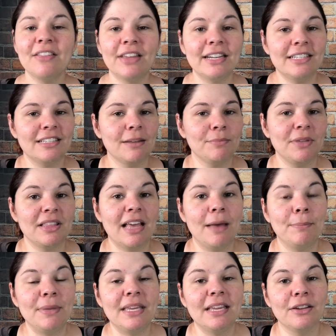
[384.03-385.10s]
that it's something
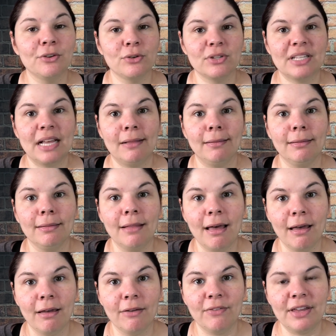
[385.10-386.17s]
that beginners
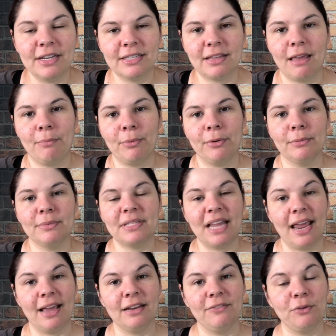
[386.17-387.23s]
love in escape rooms,
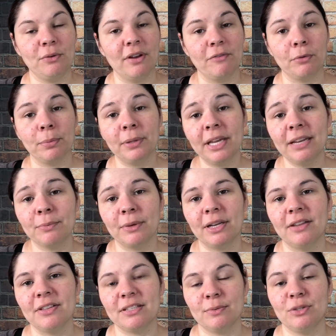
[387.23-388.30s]
and if you never played one,
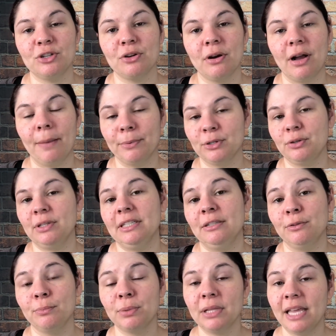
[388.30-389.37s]
and this was your opportunity
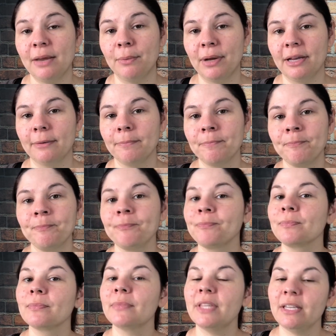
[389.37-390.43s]
to play one,
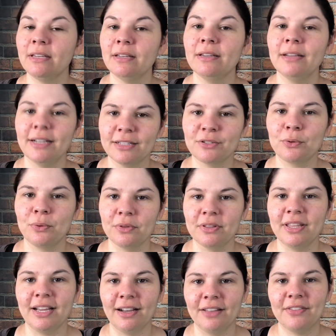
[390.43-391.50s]
then it's cool
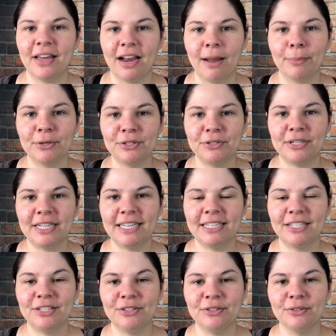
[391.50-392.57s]
that they got that opportunity
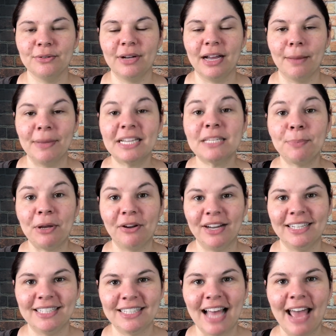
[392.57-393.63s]
to um,
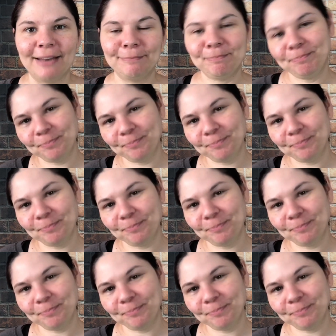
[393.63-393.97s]
experience that.